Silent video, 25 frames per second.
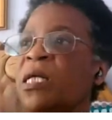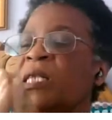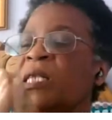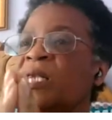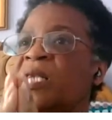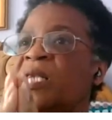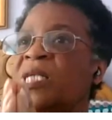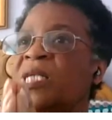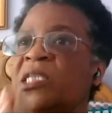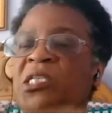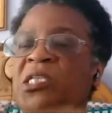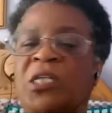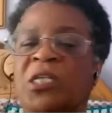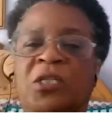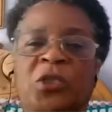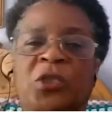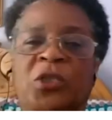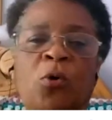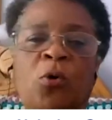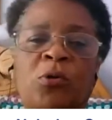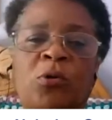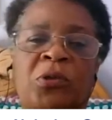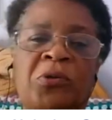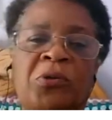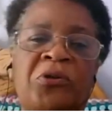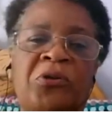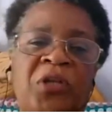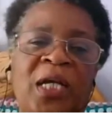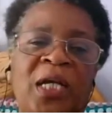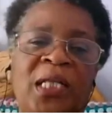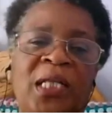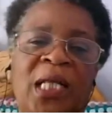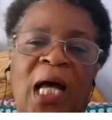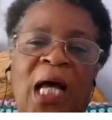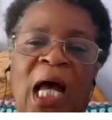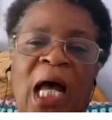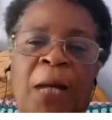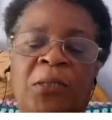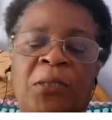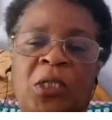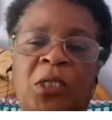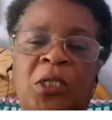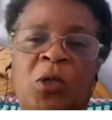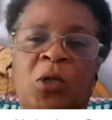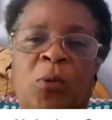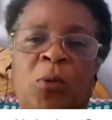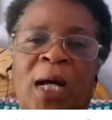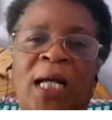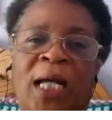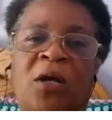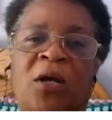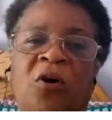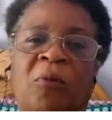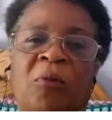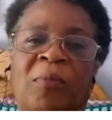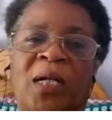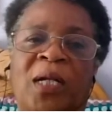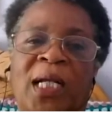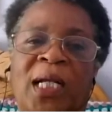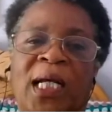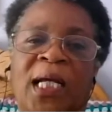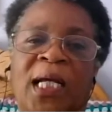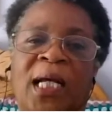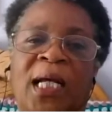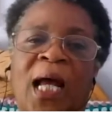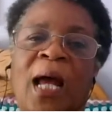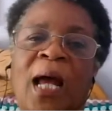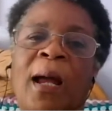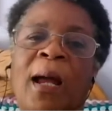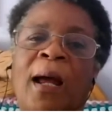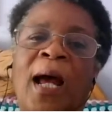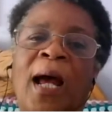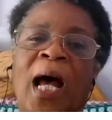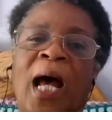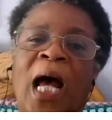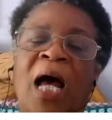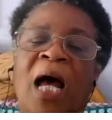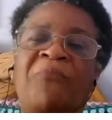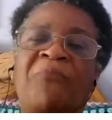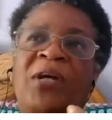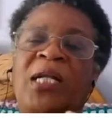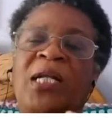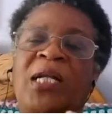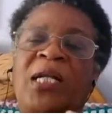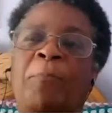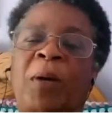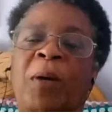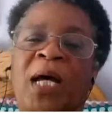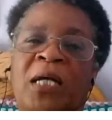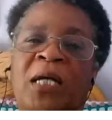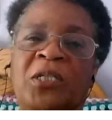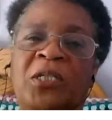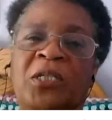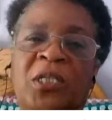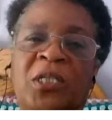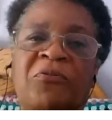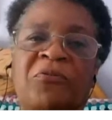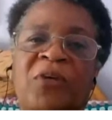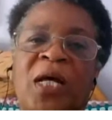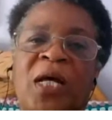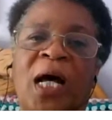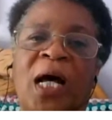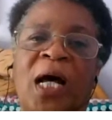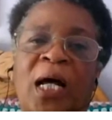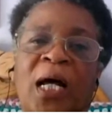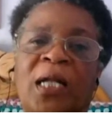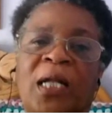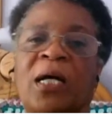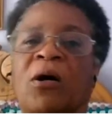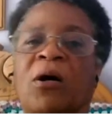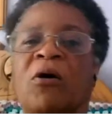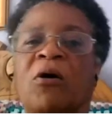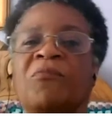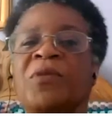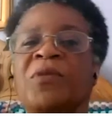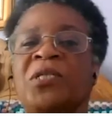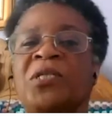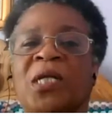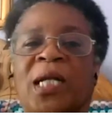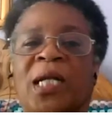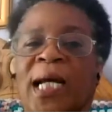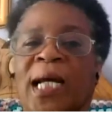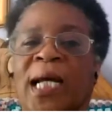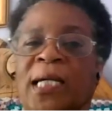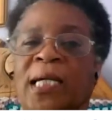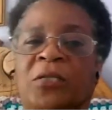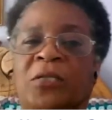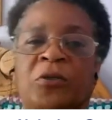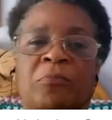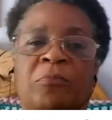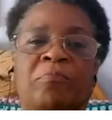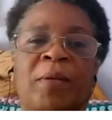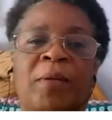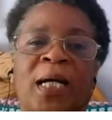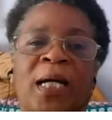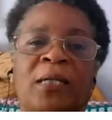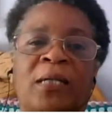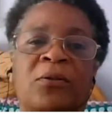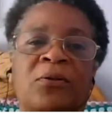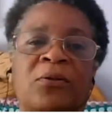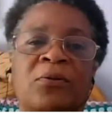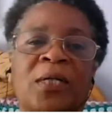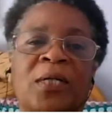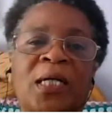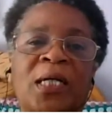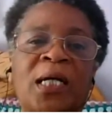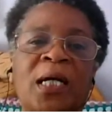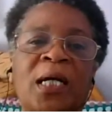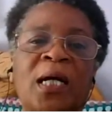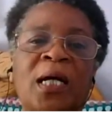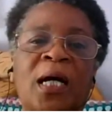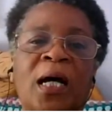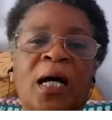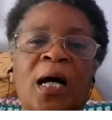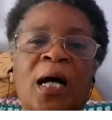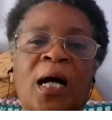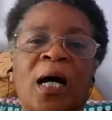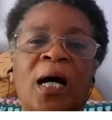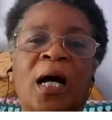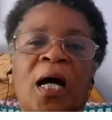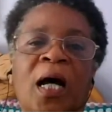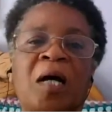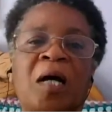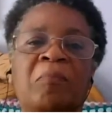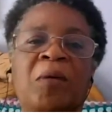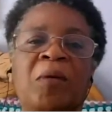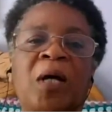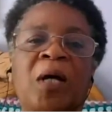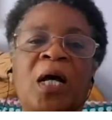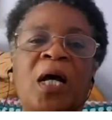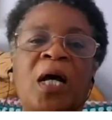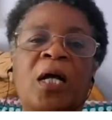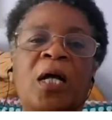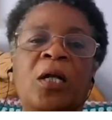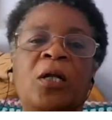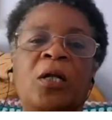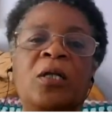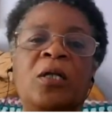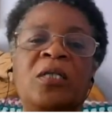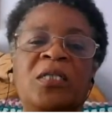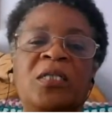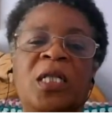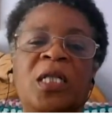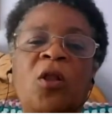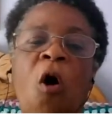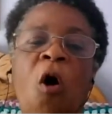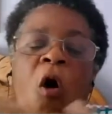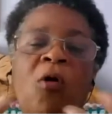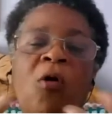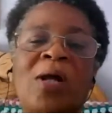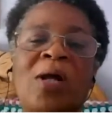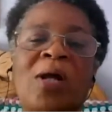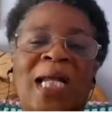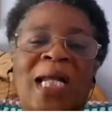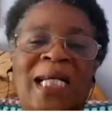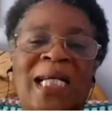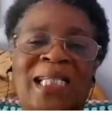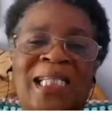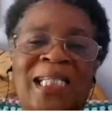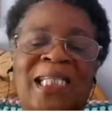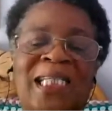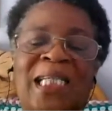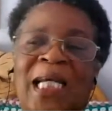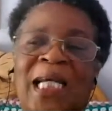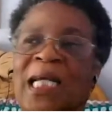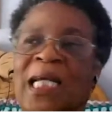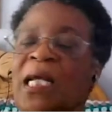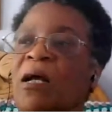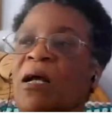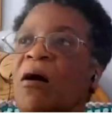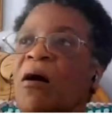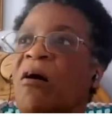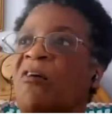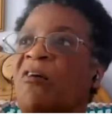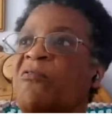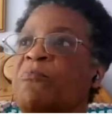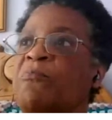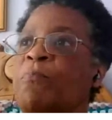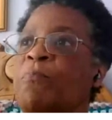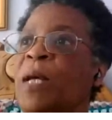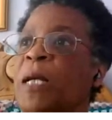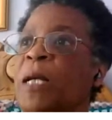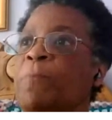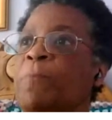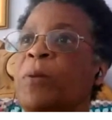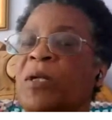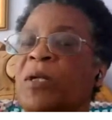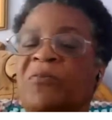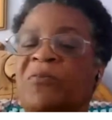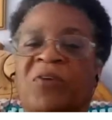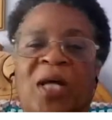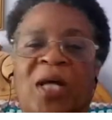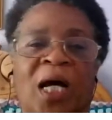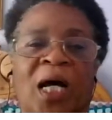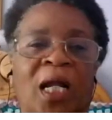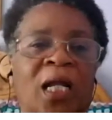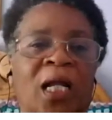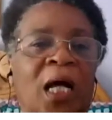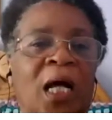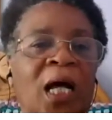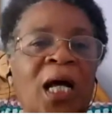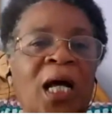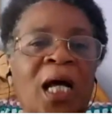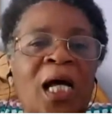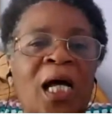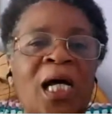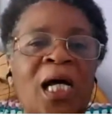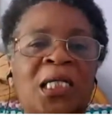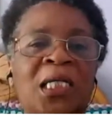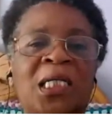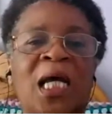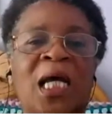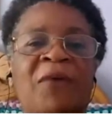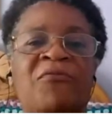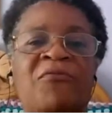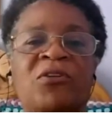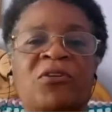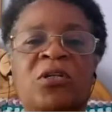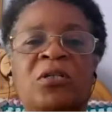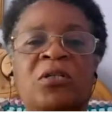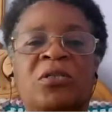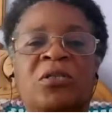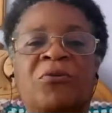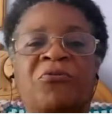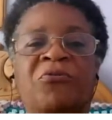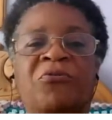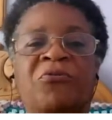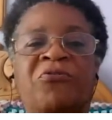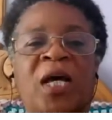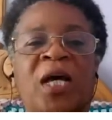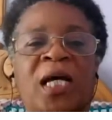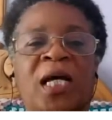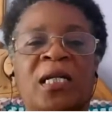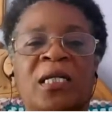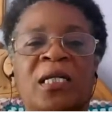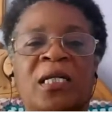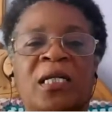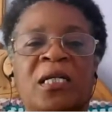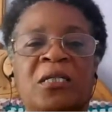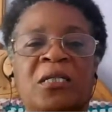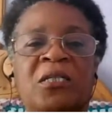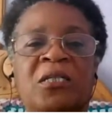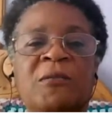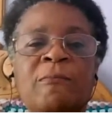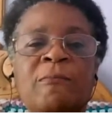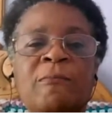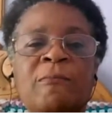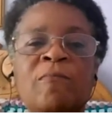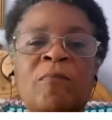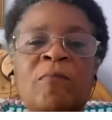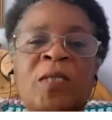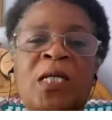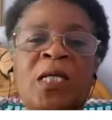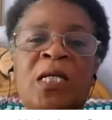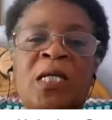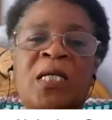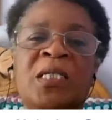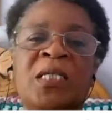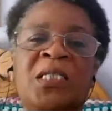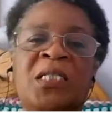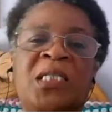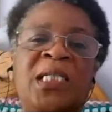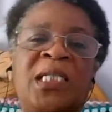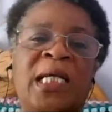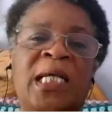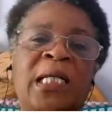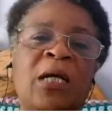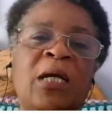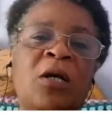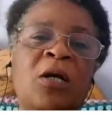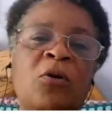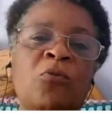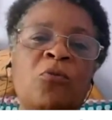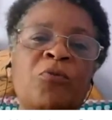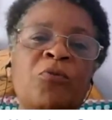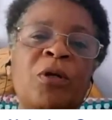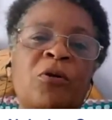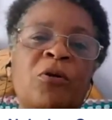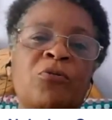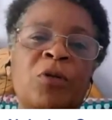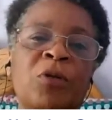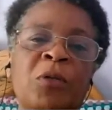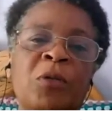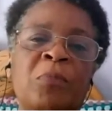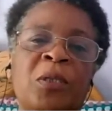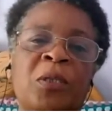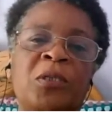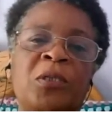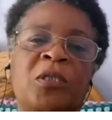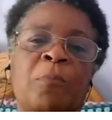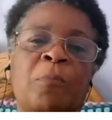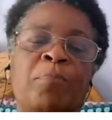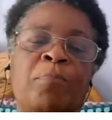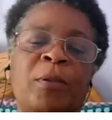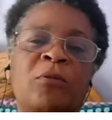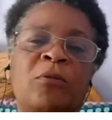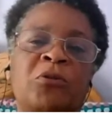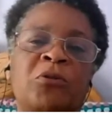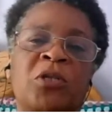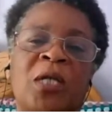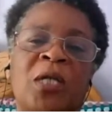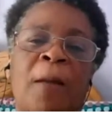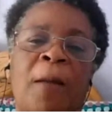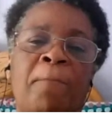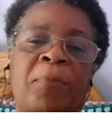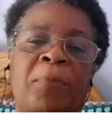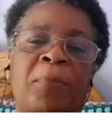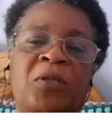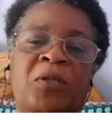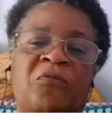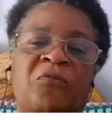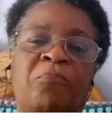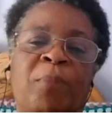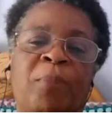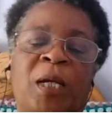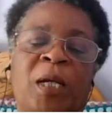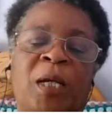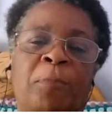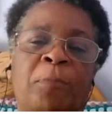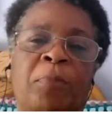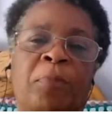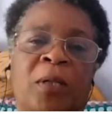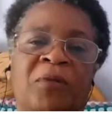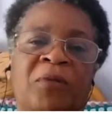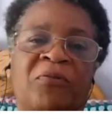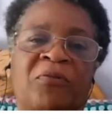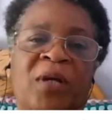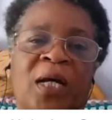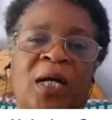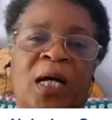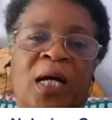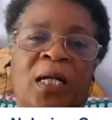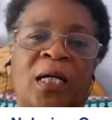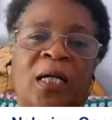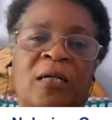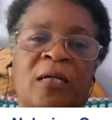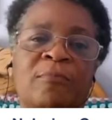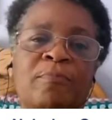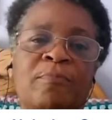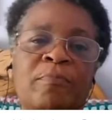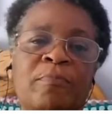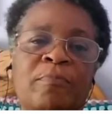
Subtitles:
this is the sort of thing that happens quite commonly. Having a person of colour on the selection panel, long listing of people of colour as evidence of fairness, cynical recruitment to boost numbers of people of colour,